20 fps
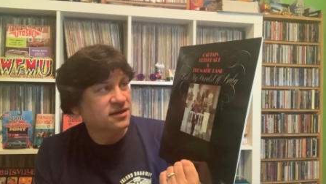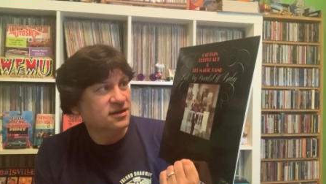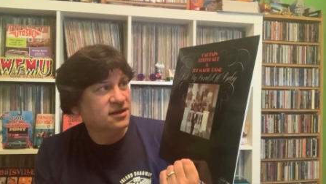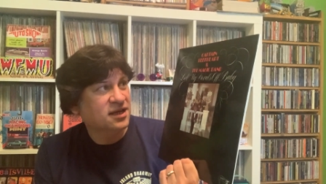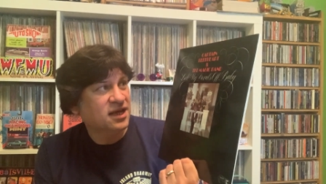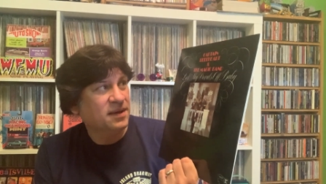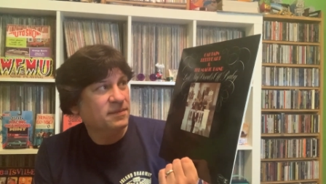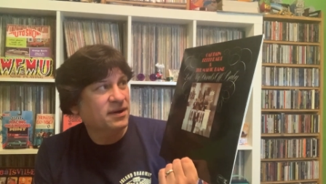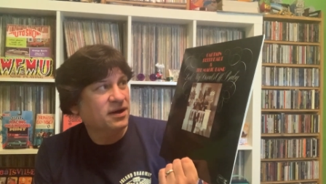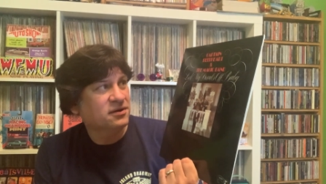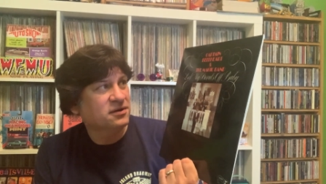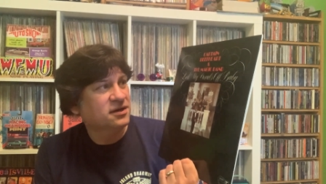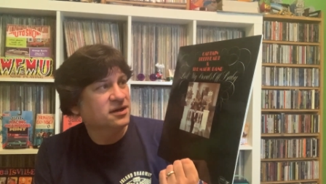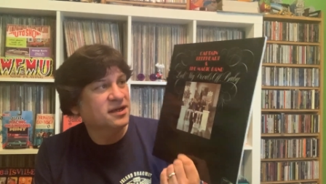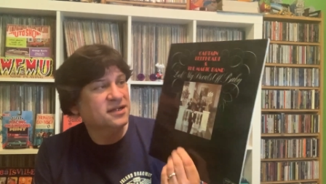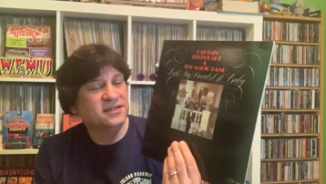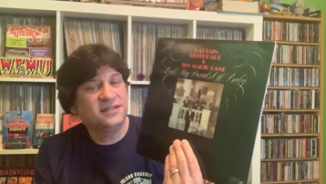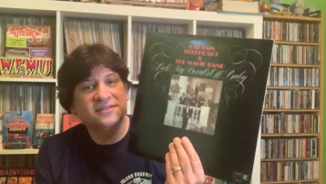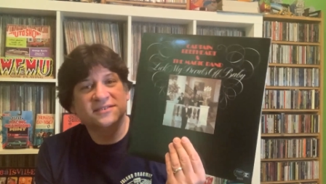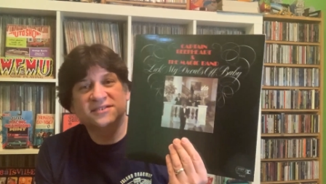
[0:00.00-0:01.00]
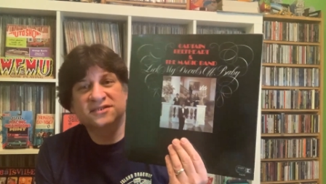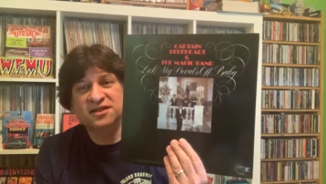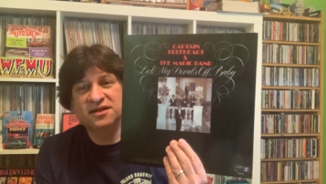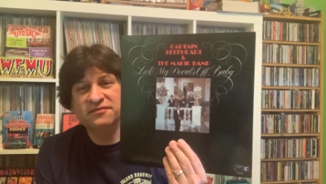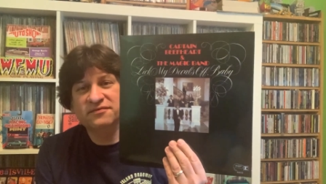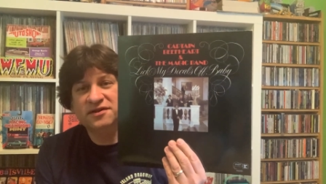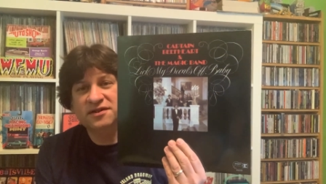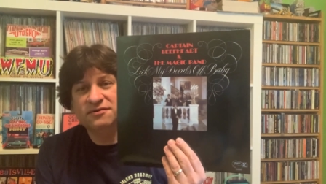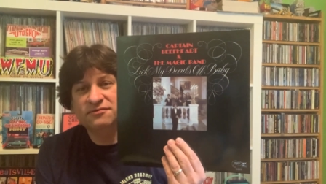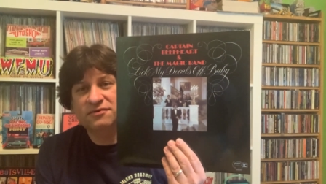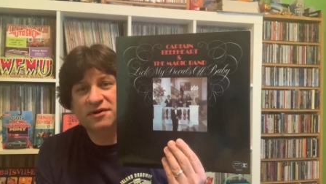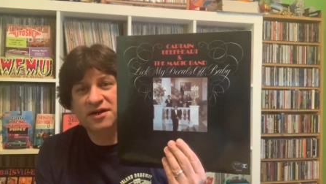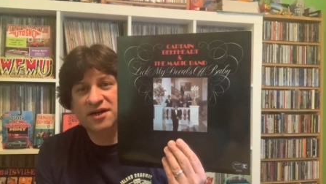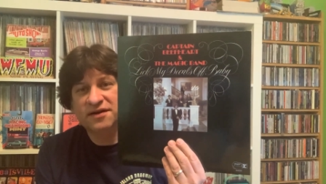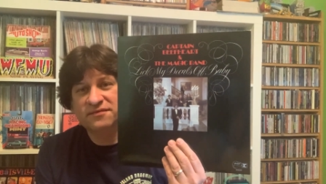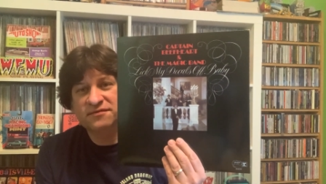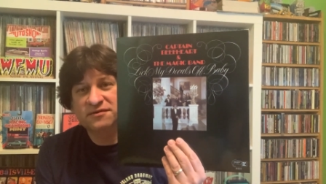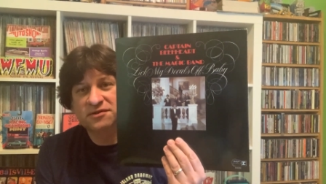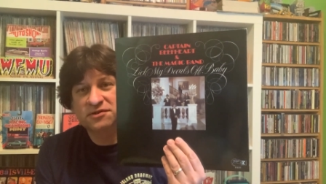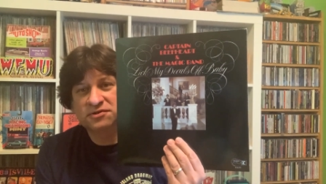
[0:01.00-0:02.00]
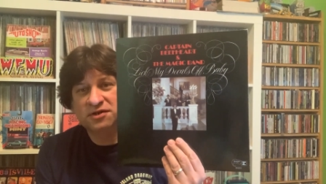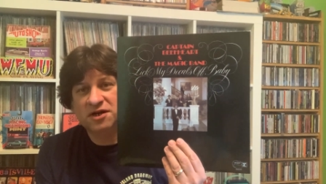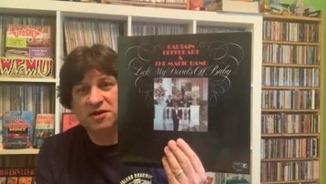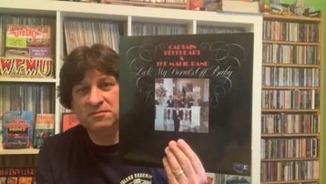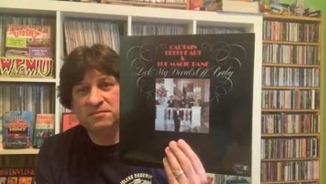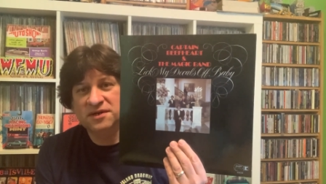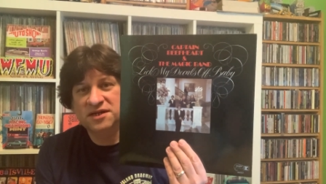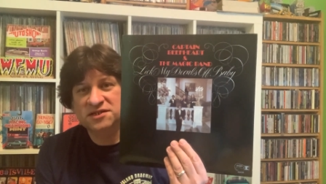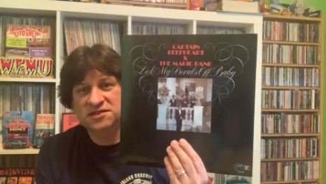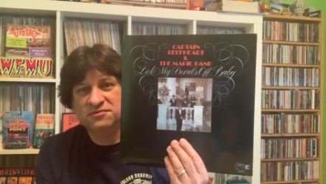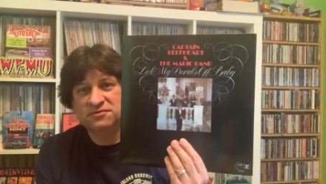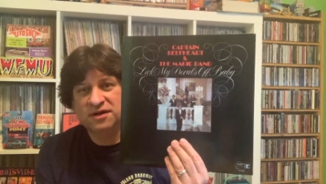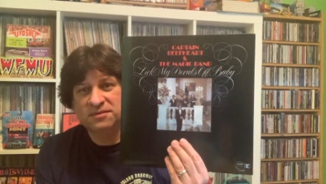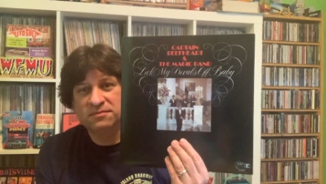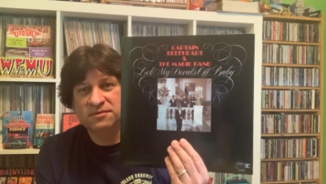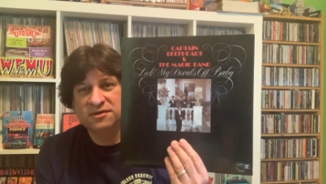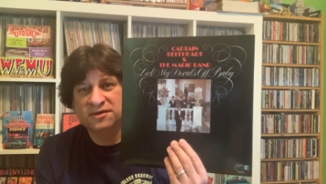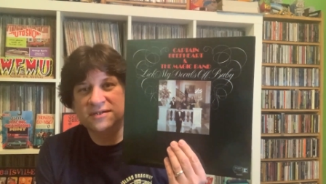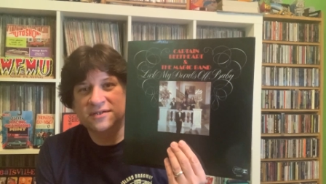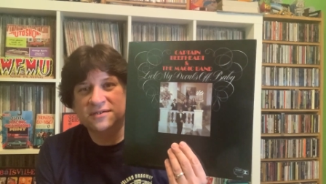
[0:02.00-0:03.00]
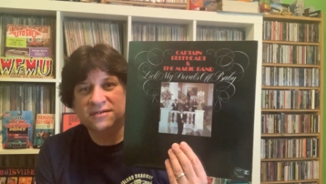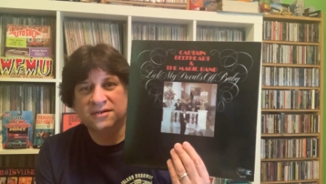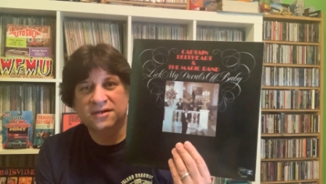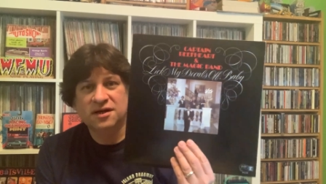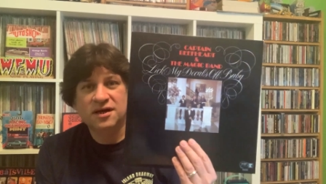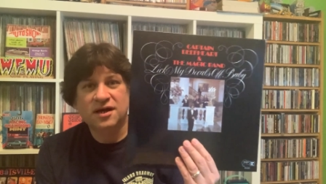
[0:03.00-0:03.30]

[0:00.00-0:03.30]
came out in nineteen seventy, right after Trout Mask Replica.